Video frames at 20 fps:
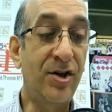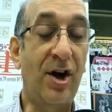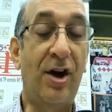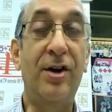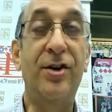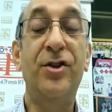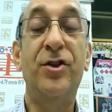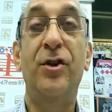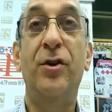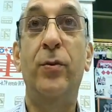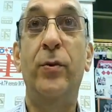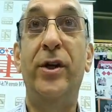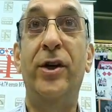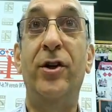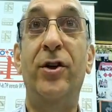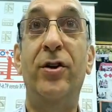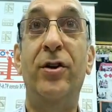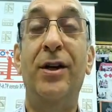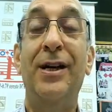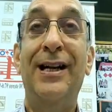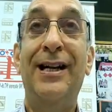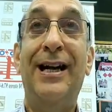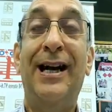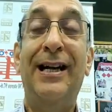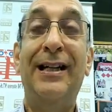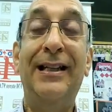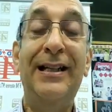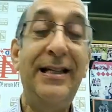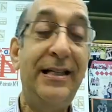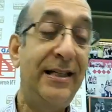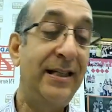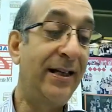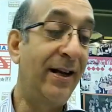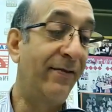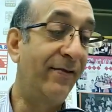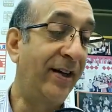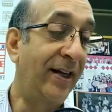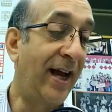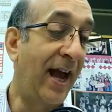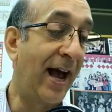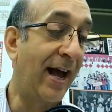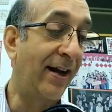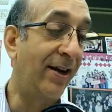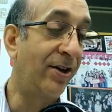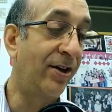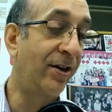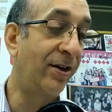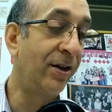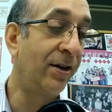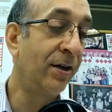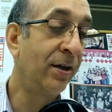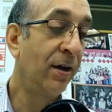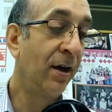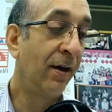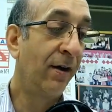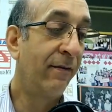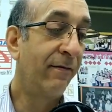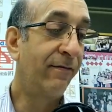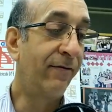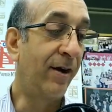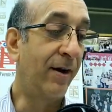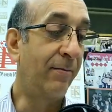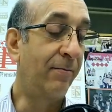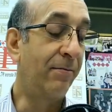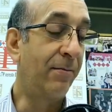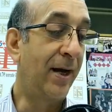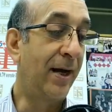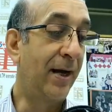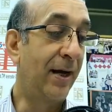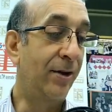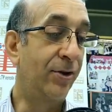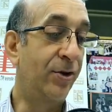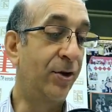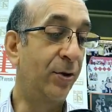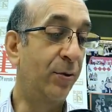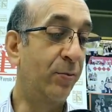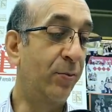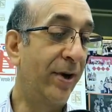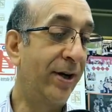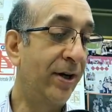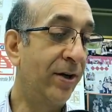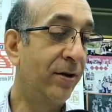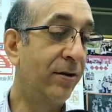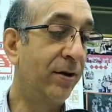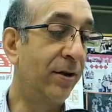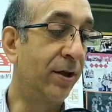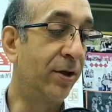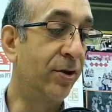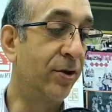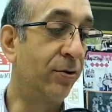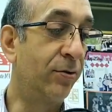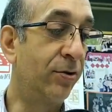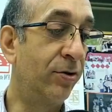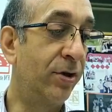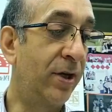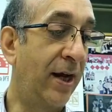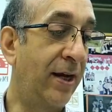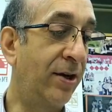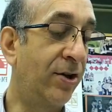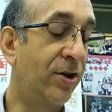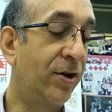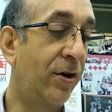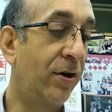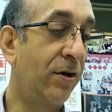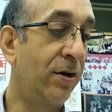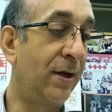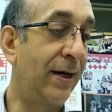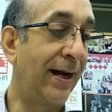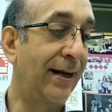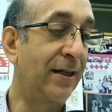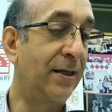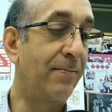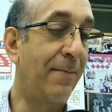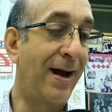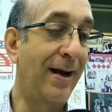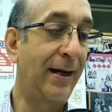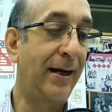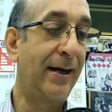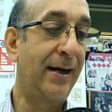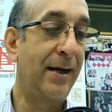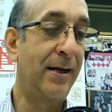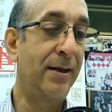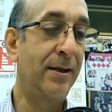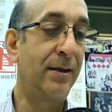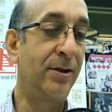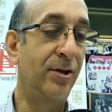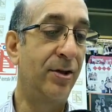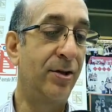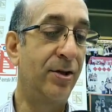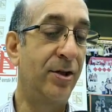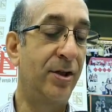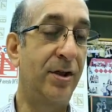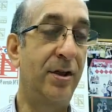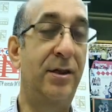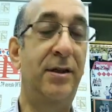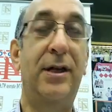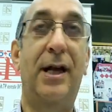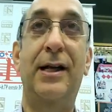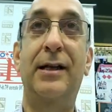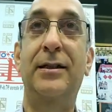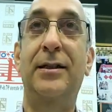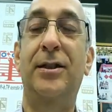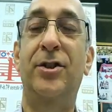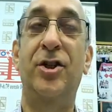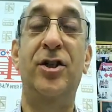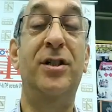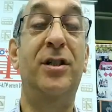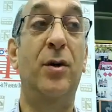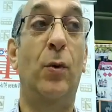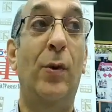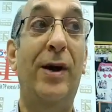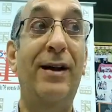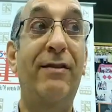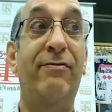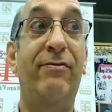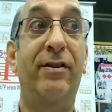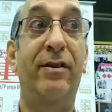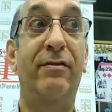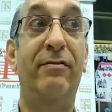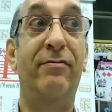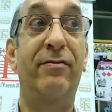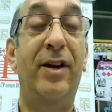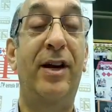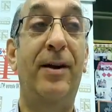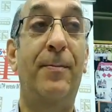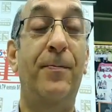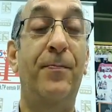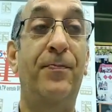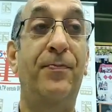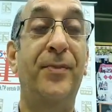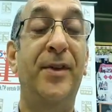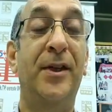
Oscar winner Alicia Vikander from uh, Tomb Raider and the du- Danish girl and Ex Machina. And she's the, she's the wife of, um,